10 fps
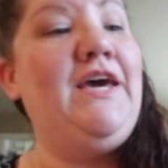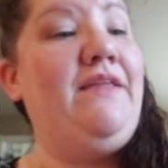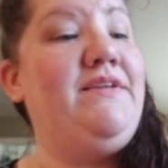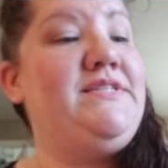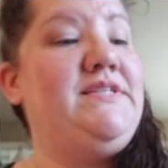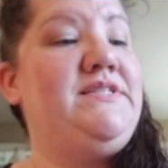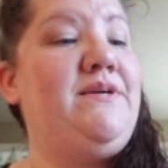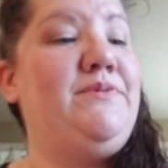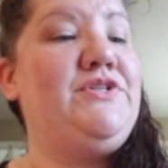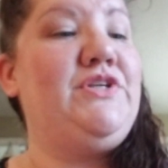And this is
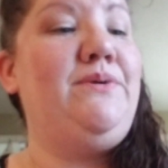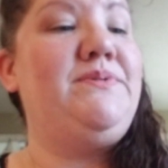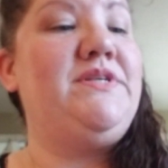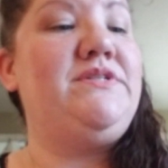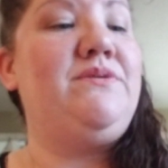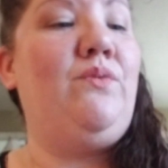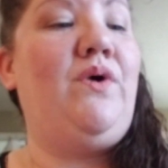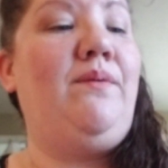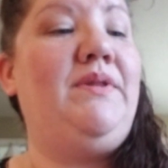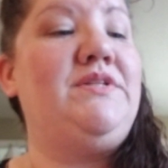Summer Scoops
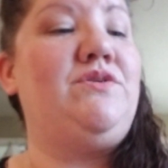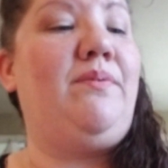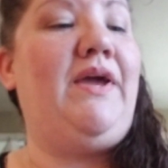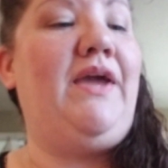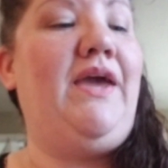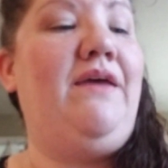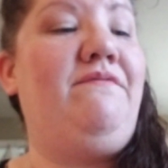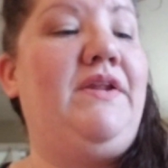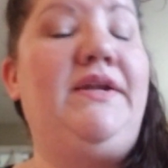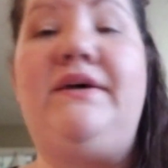Watermelon Sorbet and
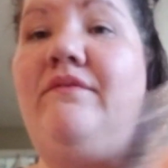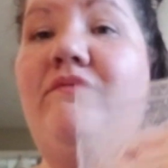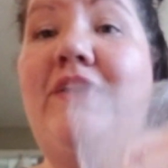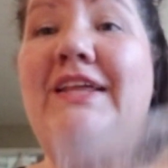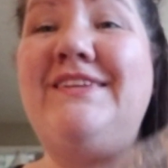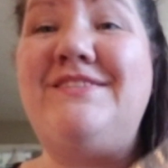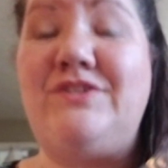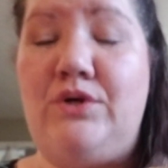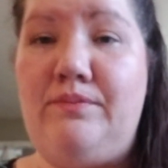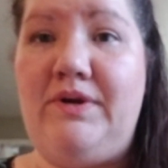Vanilla
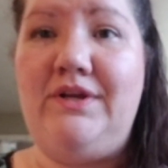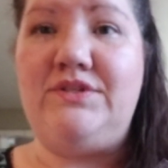Syrup.